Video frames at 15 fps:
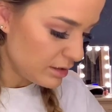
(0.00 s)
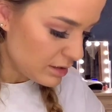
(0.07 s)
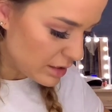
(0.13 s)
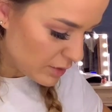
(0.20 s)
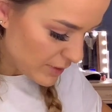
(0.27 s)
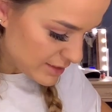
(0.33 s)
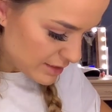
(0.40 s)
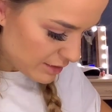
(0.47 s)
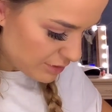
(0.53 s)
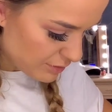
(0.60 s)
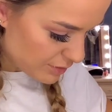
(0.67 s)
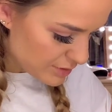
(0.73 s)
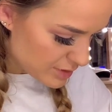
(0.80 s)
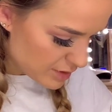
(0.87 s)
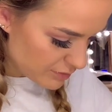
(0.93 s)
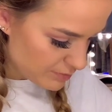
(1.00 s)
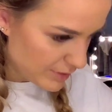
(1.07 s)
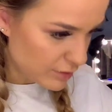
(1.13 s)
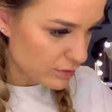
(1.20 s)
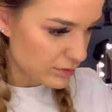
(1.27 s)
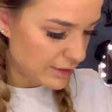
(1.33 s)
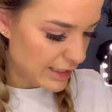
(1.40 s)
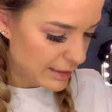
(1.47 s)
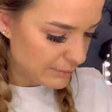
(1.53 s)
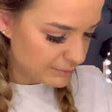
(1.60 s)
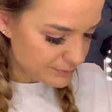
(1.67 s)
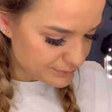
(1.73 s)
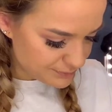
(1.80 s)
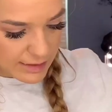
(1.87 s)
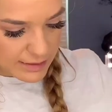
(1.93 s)
Otherwise it throws off my whole
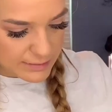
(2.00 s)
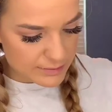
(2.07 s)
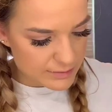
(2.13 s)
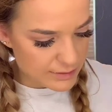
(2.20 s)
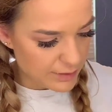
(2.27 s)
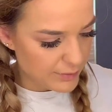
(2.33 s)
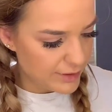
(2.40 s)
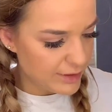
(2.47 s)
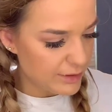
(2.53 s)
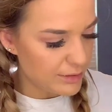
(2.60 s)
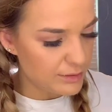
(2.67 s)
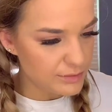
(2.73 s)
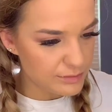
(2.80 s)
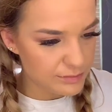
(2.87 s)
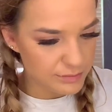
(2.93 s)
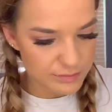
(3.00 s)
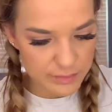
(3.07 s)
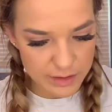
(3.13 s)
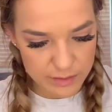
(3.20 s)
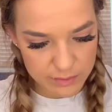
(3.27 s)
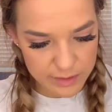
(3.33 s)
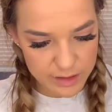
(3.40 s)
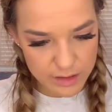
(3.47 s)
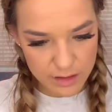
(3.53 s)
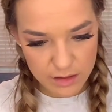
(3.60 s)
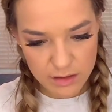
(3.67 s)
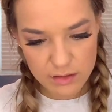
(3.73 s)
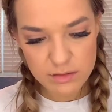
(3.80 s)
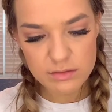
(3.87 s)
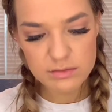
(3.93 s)
game. Here we go. Here we
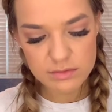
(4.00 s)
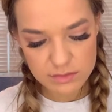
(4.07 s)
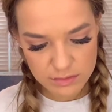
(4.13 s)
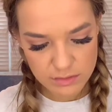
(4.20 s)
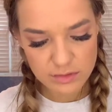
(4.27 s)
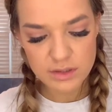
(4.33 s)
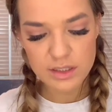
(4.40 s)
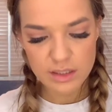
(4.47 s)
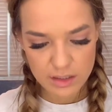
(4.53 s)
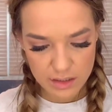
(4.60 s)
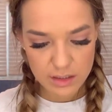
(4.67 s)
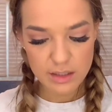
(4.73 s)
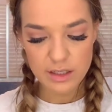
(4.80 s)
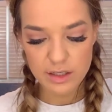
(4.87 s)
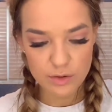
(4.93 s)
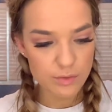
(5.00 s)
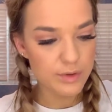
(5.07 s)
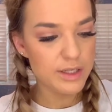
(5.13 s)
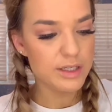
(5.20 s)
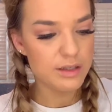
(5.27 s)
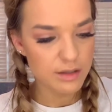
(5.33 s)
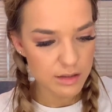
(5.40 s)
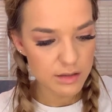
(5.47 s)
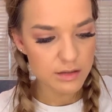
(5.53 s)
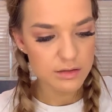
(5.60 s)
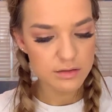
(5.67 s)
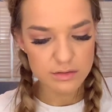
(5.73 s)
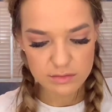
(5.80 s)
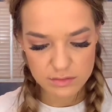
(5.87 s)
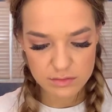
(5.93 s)
go. Here we
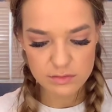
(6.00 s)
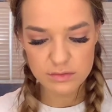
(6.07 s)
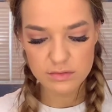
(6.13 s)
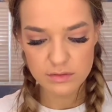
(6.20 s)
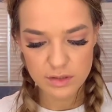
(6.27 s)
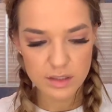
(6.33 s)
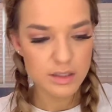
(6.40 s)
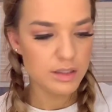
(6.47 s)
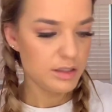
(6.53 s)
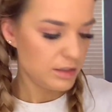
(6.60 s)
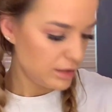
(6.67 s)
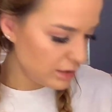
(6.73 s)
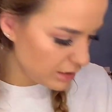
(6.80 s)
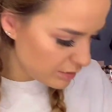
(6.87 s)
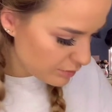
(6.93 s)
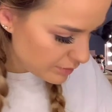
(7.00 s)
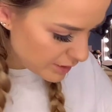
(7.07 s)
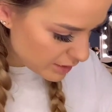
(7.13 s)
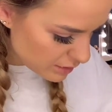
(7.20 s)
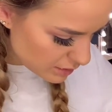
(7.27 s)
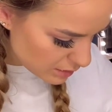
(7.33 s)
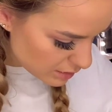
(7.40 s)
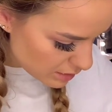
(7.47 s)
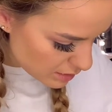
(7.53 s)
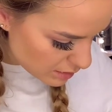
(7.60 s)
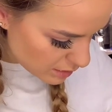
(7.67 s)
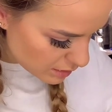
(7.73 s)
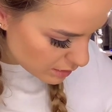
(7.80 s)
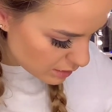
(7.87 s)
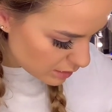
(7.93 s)
go. Here we
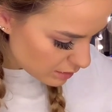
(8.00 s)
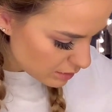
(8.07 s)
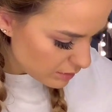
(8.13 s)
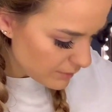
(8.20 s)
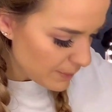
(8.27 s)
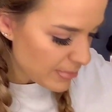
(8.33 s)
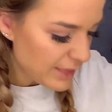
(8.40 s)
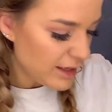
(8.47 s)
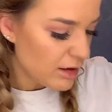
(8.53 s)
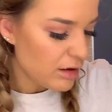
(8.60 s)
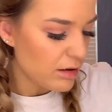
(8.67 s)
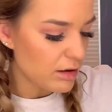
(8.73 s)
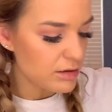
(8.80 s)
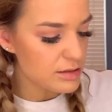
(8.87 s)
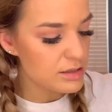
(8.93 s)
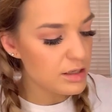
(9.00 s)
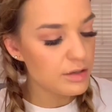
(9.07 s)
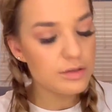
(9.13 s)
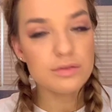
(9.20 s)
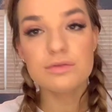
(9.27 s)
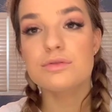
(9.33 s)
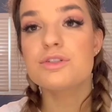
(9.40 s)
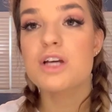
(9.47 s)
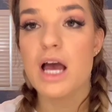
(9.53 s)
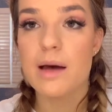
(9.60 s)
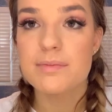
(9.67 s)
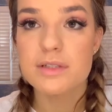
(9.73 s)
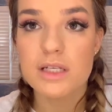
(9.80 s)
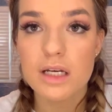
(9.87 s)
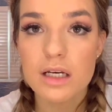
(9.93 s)
go. Also,
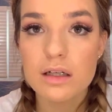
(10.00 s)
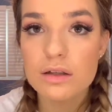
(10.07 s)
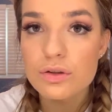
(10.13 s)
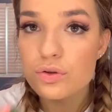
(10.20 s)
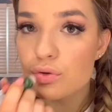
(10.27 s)
chapstick.